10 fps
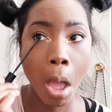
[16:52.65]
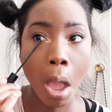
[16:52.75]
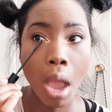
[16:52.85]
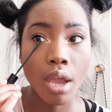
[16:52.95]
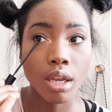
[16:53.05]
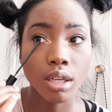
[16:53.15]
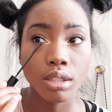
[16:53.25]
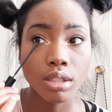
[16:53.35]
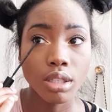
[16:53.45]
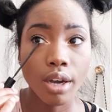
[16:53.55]

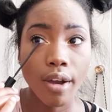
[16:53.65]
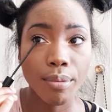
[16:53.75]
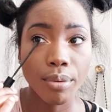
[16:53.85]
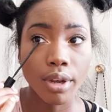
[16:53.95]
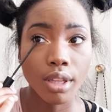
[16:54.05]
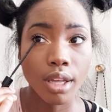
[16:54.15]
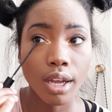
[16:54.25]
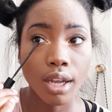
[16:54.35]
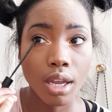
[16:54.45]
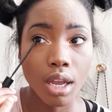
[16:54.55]
and I pray
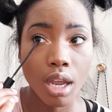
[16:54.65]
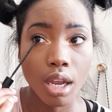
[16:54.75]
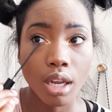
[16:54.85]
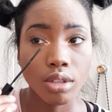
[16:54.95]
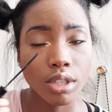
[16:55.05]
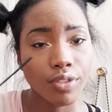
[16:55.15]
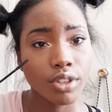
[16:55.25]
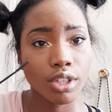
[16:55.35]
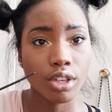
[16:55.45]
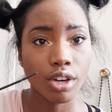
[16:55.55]
that it'll
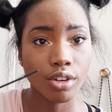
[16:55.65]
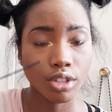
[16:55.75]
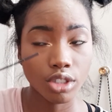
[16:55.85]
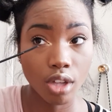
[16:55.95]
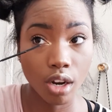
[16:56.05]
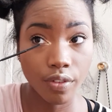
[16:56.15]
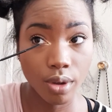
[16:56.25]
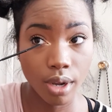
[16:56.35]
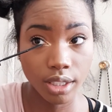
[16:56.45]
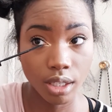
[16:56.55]
definitely encourage a lot of you
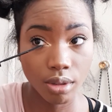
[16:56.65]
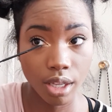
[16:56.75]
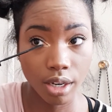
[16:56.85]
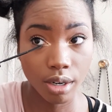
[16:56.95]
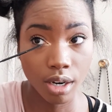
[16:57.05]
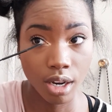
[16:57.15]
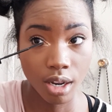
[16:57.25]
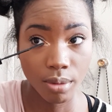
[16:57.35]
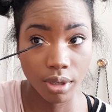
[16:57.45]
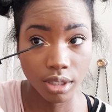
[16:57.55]
guys out there,
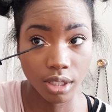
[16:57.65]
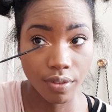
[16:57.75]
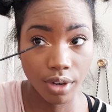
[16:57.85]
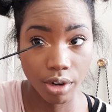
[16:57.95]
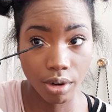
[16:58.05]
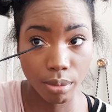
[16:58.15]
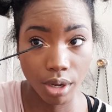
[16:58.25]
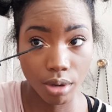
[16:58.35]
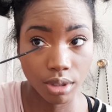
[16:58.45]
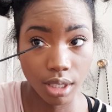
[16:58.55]
because even hearing my
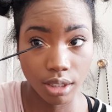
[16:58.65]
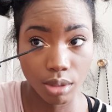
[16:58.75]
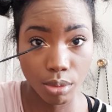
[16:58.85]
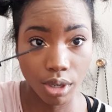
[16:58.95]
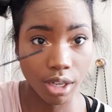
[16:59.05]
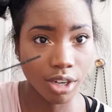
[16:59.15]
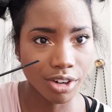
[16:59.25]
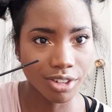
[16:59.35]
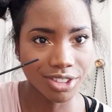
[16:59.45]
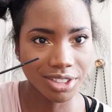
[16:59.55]
own testimony
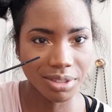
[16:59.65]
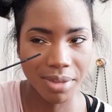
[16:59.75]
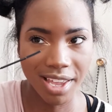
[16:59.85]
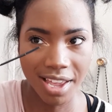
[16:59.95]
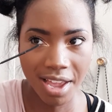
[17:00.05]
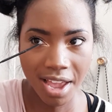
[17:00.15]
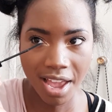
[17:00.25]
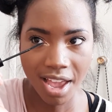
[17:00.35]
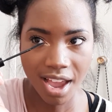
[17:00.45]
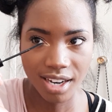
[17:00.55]
encourages me.
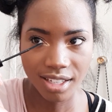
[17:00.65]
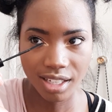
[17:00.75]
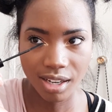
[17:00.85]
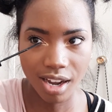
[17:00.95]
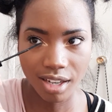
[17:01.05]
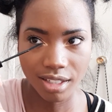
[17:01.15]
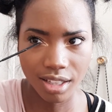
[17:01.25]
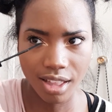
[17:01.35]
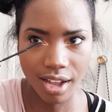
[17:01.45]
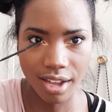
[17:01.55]
It's like God did
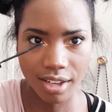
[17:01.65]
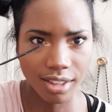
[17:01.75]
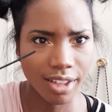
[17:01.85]
that. Like